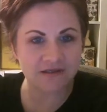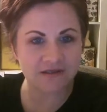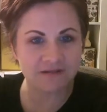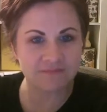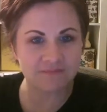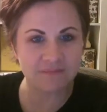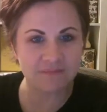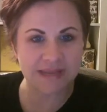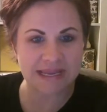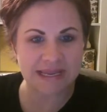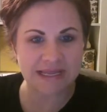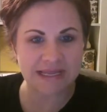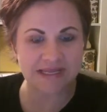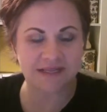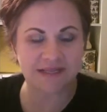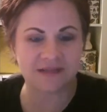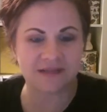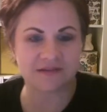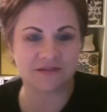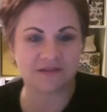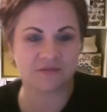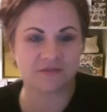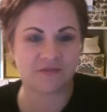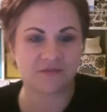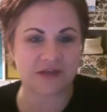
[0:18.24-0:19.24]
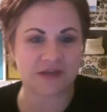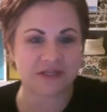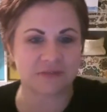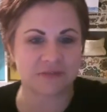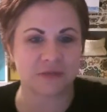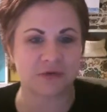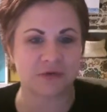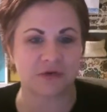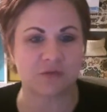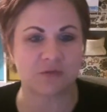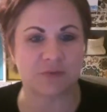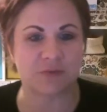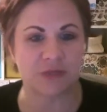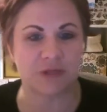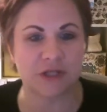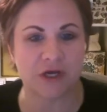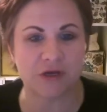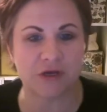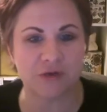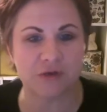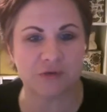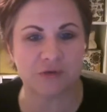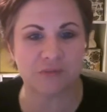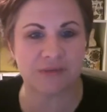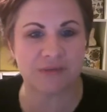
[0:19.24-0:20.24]
manning the Facebook group
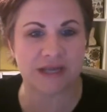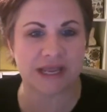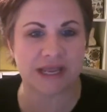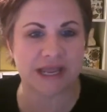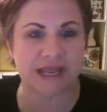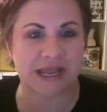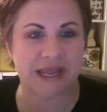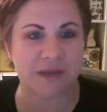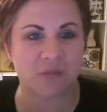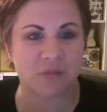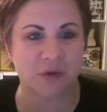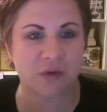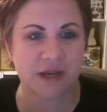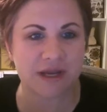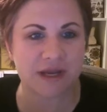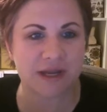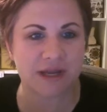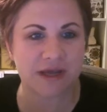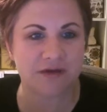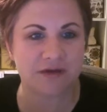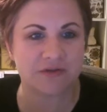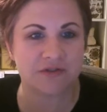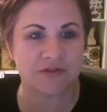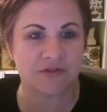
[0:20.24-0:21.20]
alone, but I am right now,